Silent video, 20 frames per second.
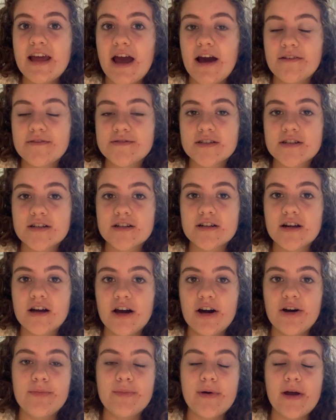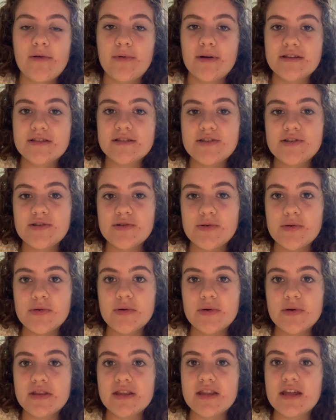After I went to
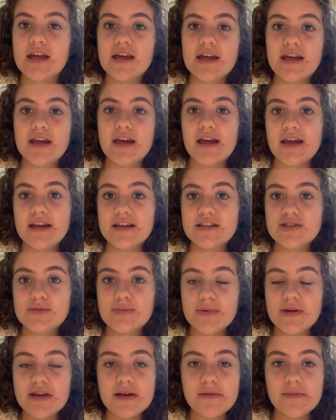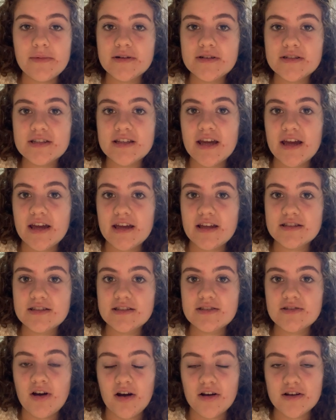the HP building
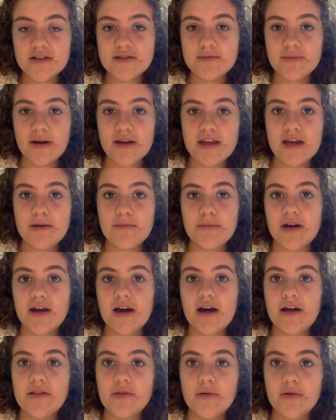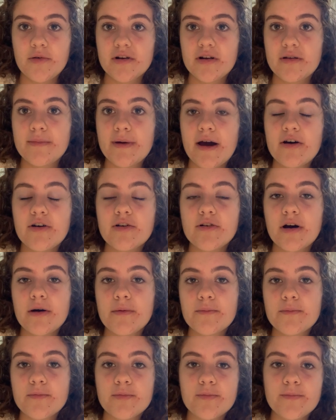to talk to my Gamma Chi Lauren about
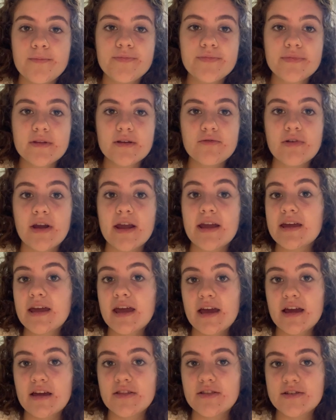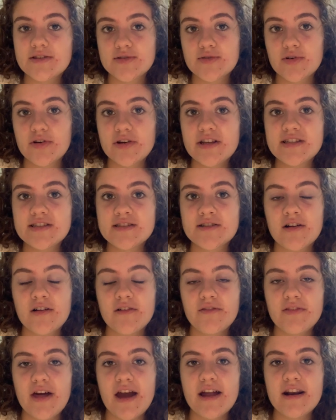ranking and the sororities and all
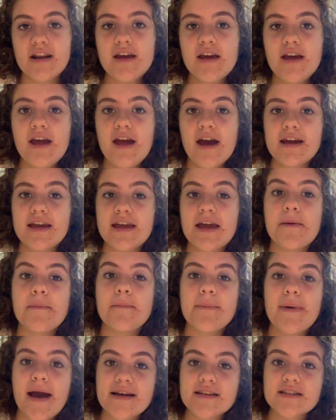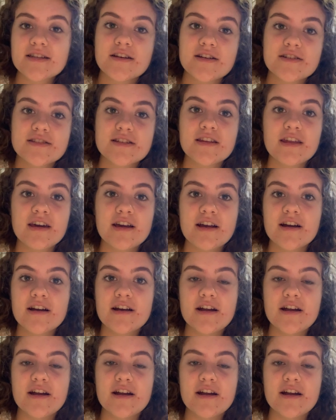of that. I came back to Larzalir